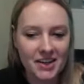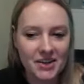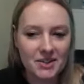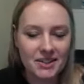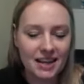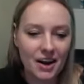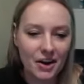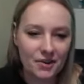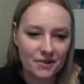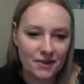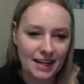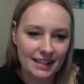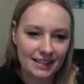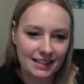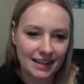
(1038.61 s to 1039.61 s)

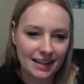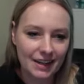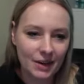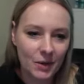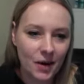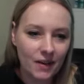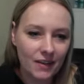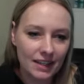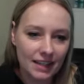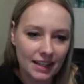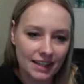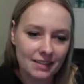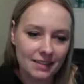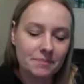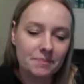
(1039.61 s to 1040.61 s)
sacrificing
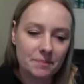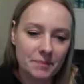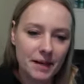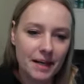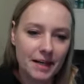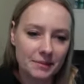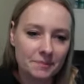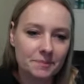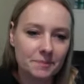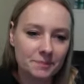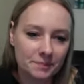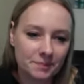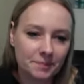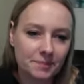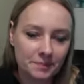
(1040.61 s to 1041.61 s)
quality, but
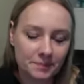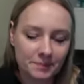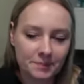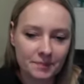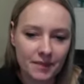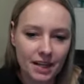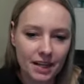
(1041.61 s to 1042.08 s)
yeah.